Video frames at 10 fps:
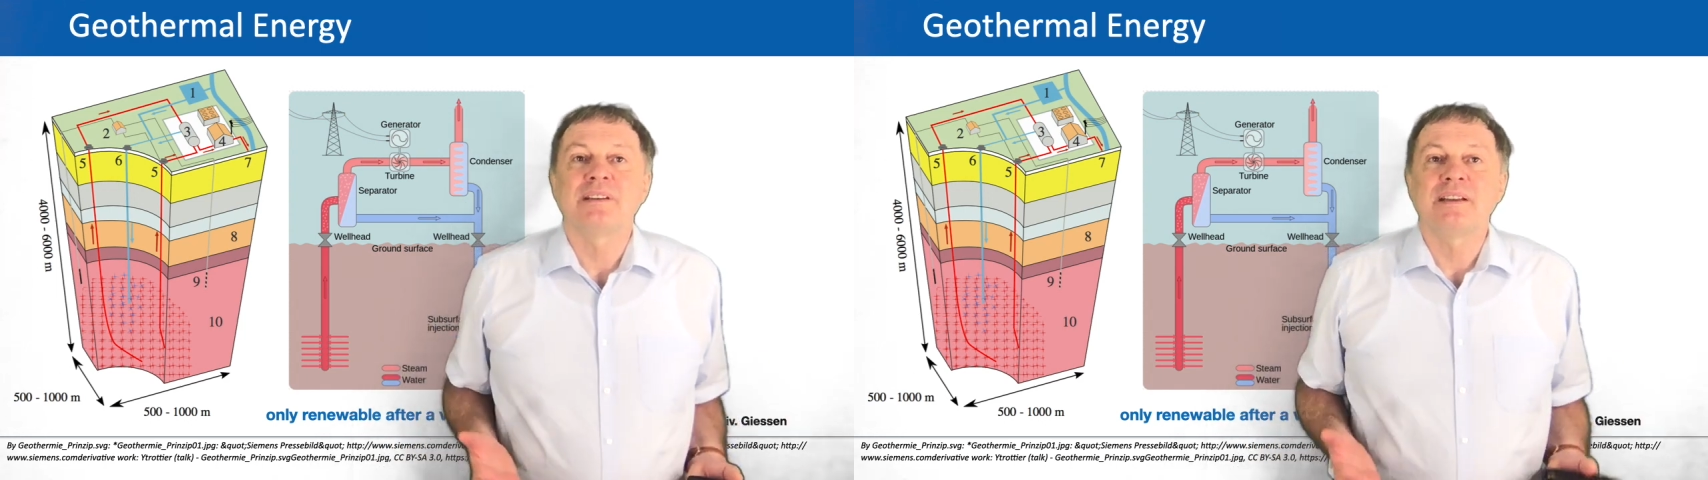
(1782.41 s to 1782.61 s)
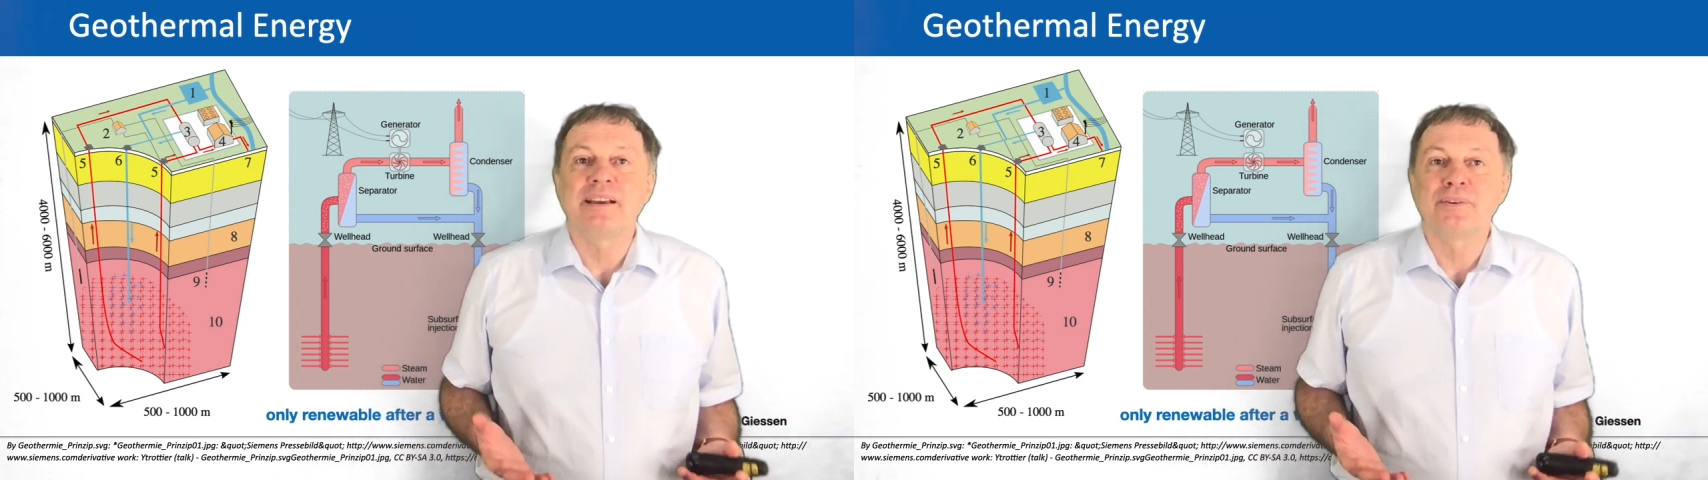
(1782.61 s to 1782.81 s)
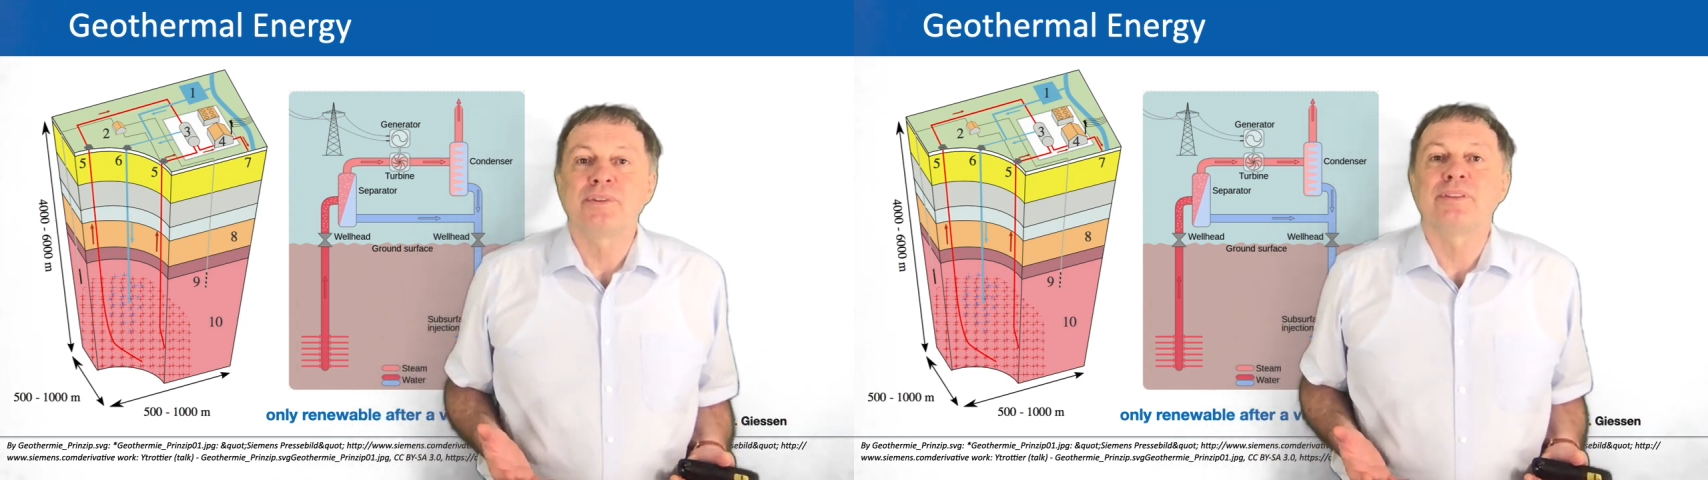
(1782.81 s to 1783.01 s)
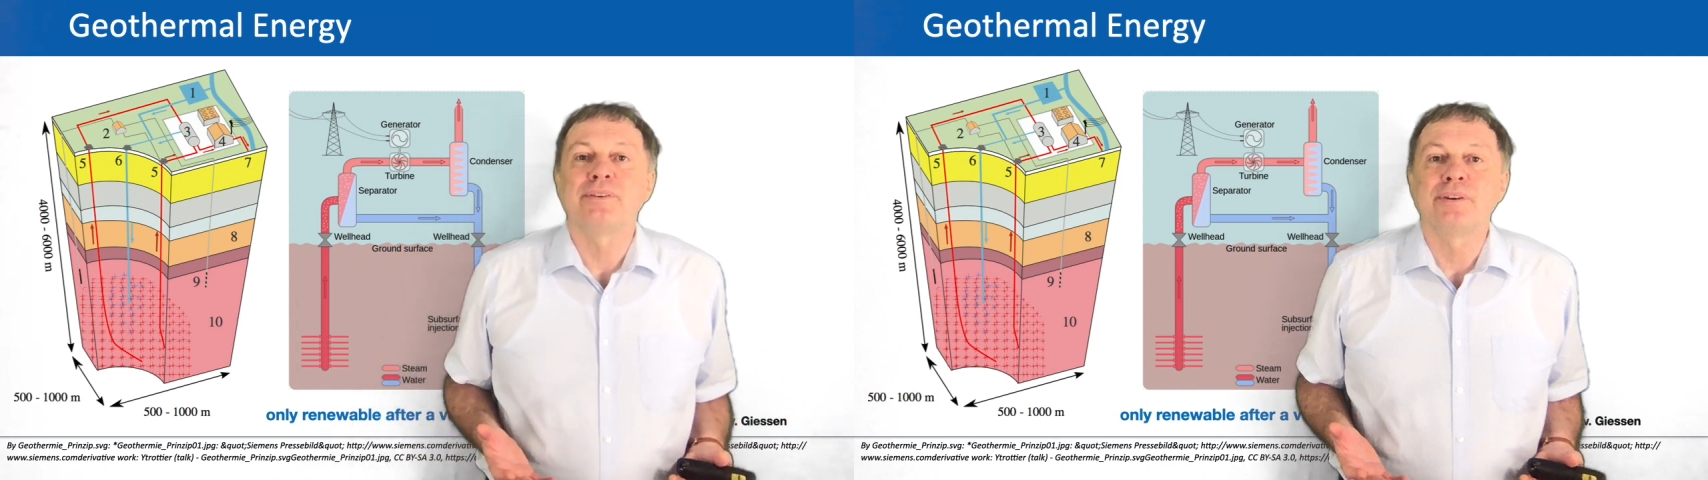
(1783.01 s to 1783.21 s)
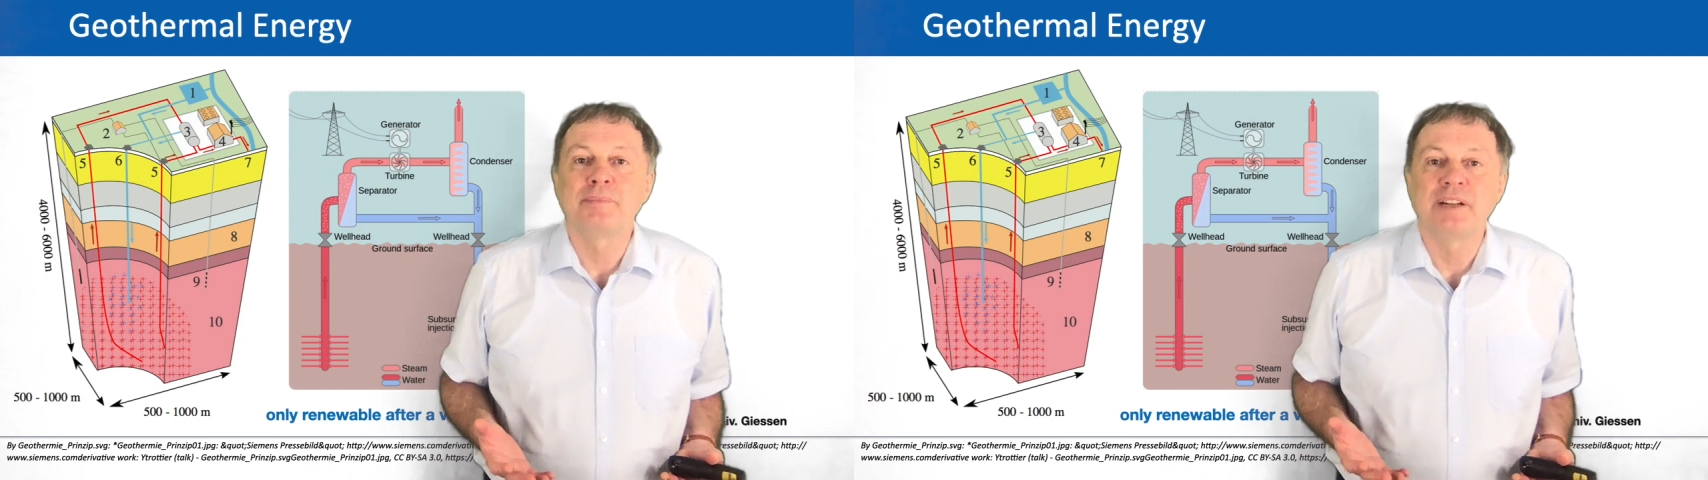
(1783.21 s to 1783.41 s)

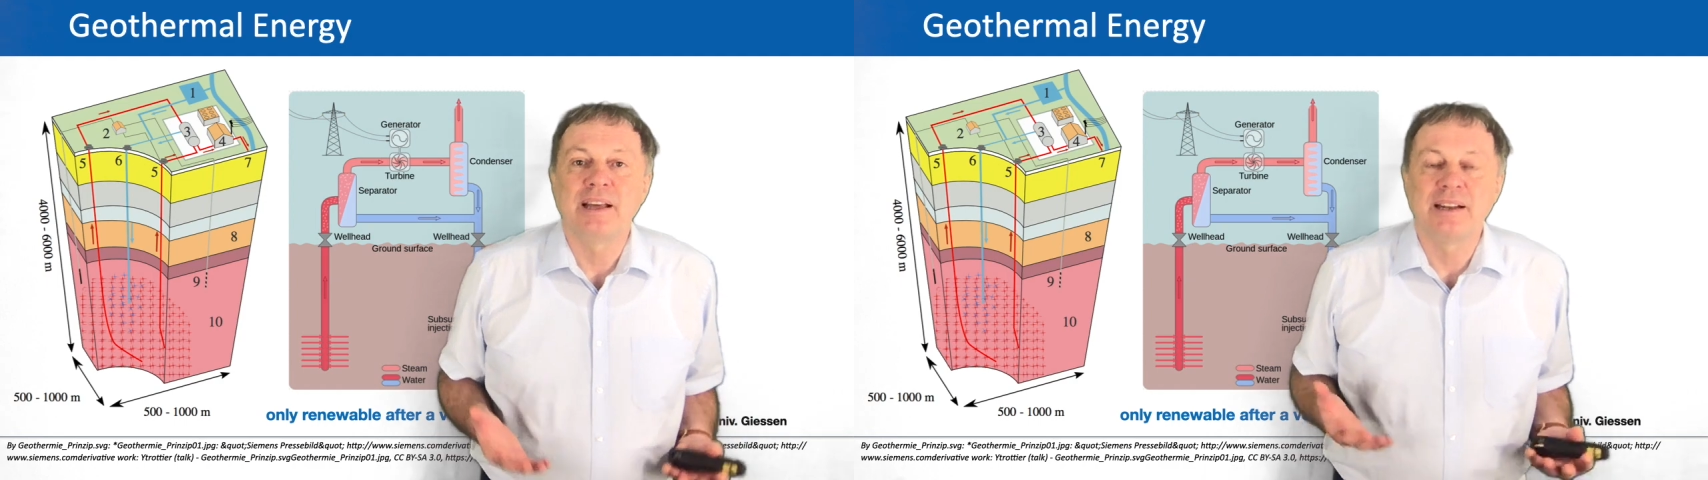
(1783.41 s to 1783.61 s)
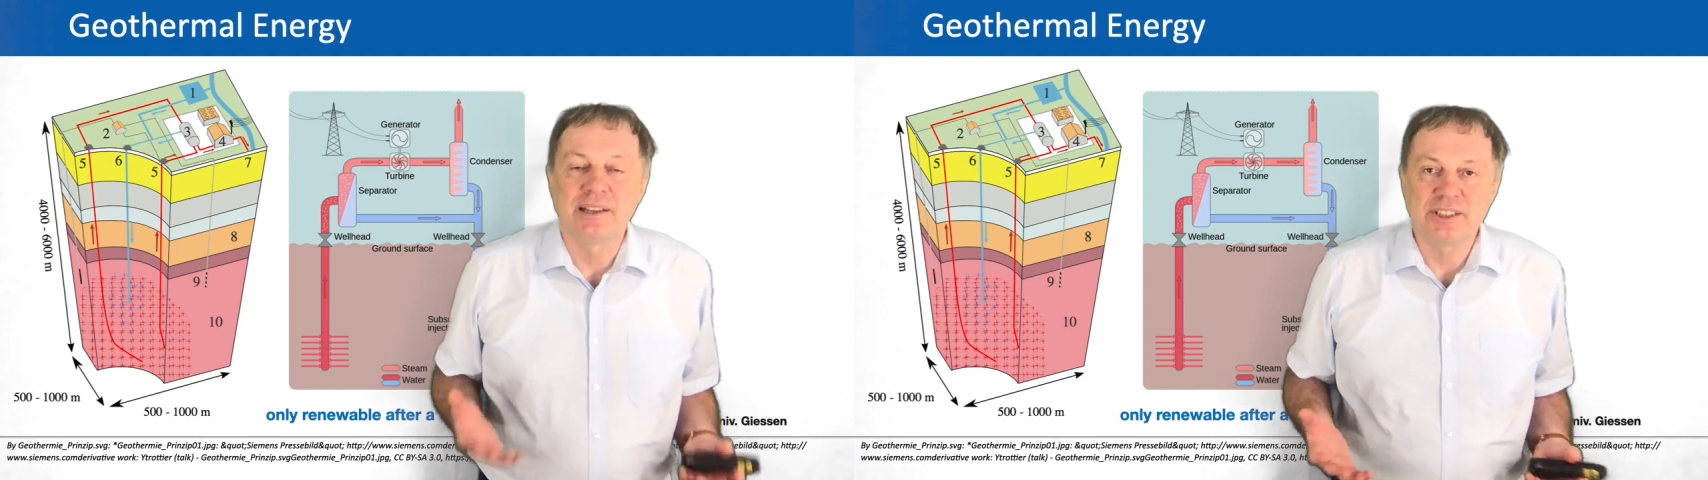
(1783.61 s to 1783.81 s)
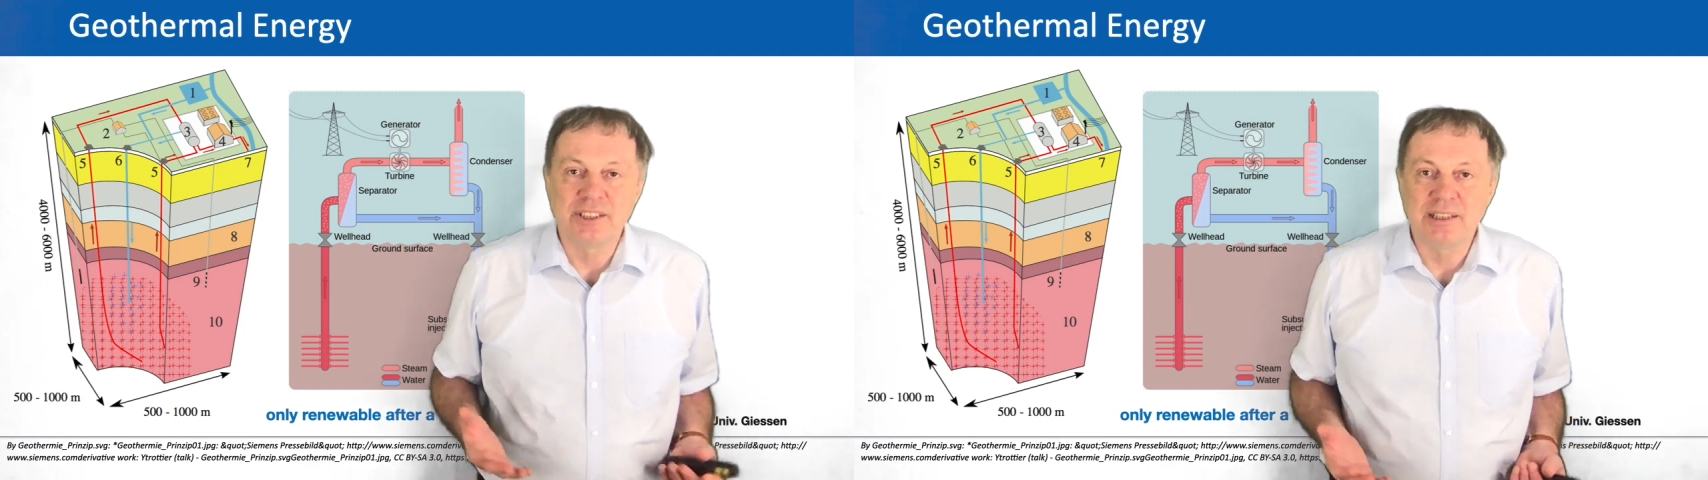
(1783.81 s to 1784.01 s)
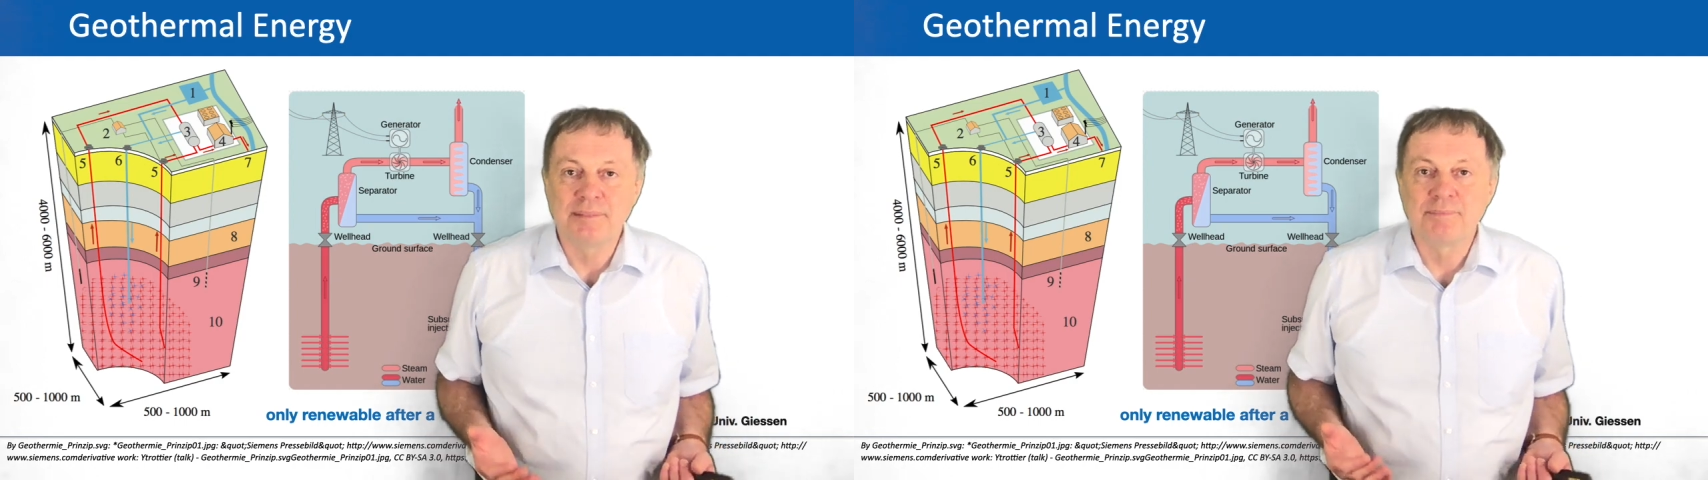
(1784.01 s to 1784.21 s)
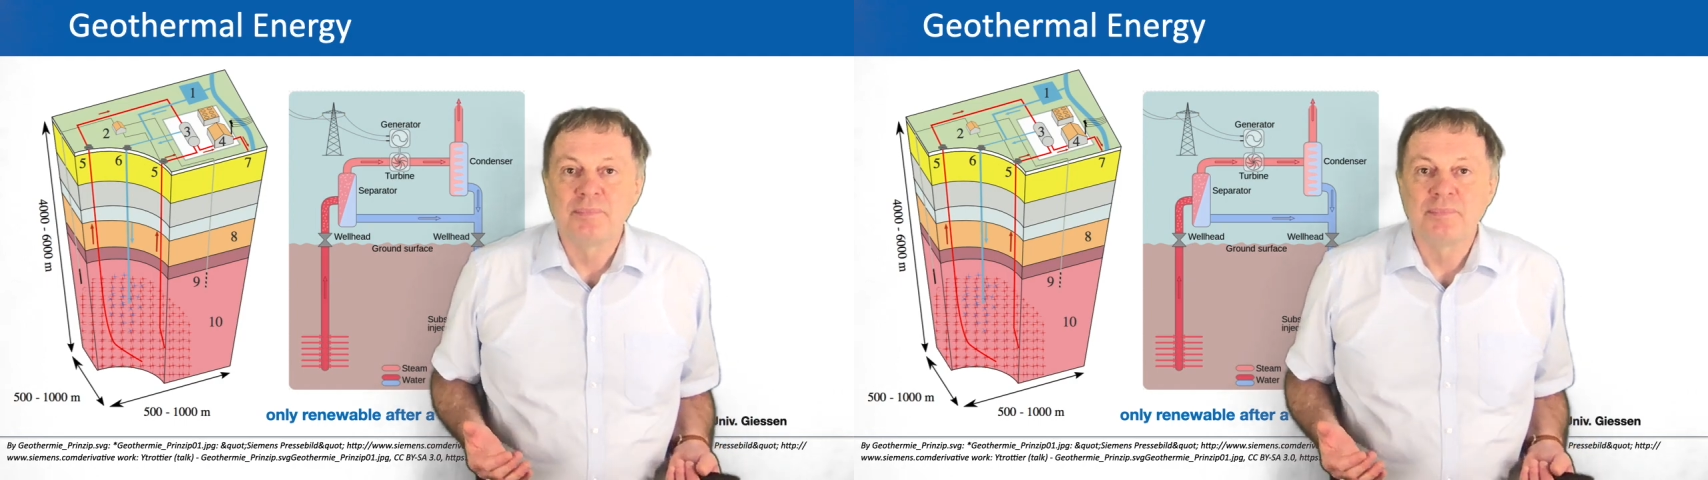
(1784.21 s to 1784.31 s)
geothermal energy.